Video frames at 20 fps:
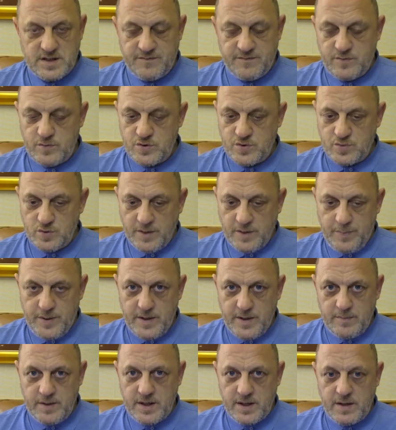If it was only
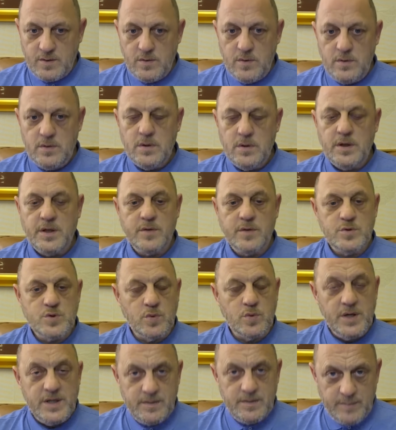Peter Murrell and it was
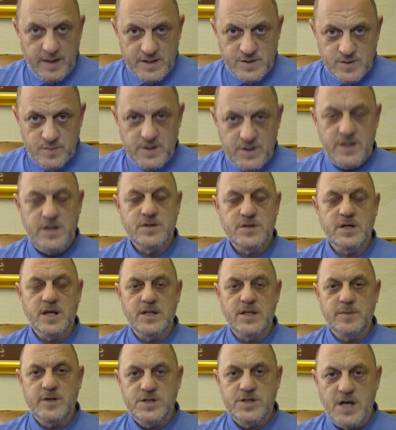only the embezzlement he's
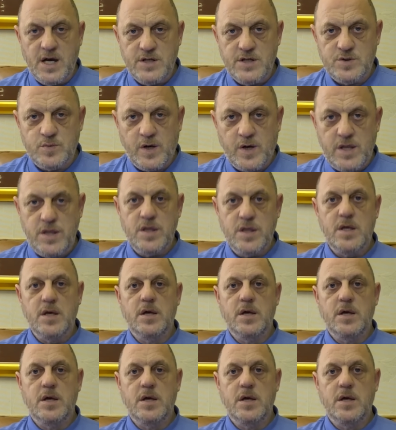already been charged with,